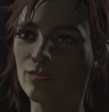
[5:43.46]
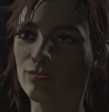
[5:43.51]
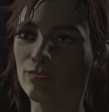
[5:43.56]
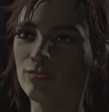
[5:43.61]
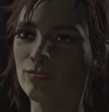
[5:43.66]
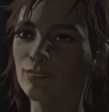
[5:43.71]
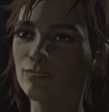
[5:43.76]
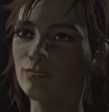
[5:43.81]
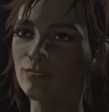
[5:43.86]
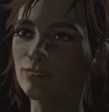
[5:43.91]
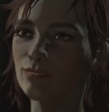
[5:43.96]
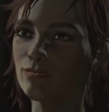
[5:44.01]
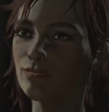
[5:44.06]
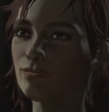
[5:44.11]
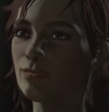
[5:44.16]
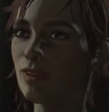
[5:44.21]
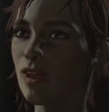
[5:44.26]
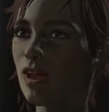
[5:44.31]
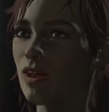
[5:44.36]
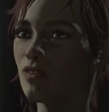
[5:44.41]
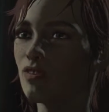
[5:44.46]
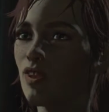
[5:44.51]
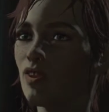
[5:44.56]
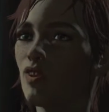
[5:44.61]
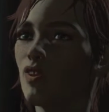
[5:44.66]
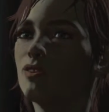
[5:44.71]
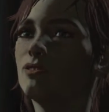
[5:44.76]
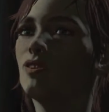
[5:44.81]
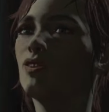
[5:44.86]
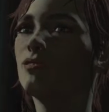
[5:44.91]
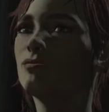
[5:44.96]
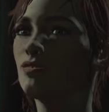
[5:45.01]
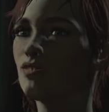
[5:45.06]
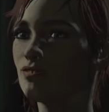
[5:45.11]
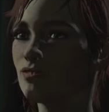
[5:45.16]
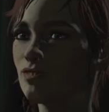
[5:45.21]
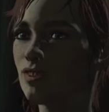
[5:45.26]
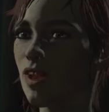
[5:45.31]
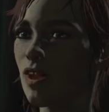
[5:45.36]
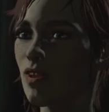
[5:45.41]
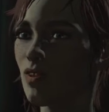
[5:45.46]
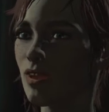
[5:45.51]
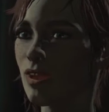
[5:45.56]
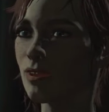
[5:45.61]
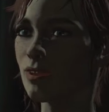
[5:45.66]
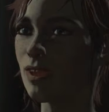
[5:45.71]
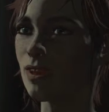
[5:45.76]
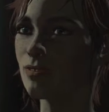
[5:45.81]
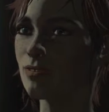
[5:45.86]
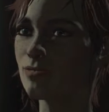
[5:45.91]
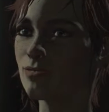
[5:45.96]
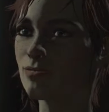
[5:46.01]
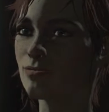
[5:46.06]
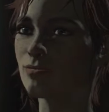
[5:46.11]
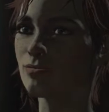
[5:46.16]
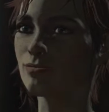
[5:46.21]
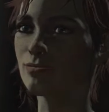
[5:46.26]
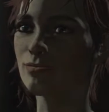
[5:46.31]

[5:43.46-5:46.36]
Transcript: it. We've been on the road together for a while.